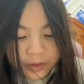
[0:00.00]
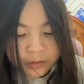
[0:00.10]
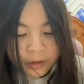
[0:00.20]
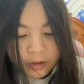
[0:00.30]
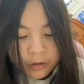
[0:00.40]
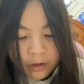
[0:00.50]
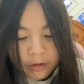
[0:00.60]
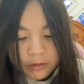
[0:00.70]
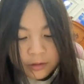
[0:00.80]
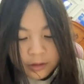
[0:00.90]
They
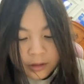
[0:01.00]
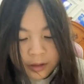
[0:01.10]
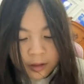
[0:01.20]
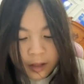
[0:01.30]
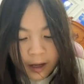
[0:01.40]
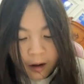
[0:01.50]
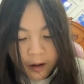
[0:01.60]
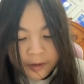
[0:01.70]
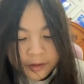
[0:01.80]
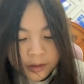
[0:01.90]
closed
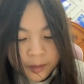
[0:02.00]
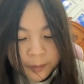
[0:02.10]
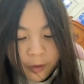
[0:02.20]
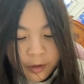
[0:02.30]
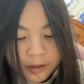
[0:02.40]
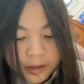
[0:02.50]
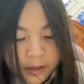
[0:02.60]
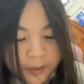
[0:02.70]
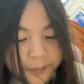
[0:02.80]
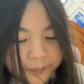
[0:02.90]
at the border,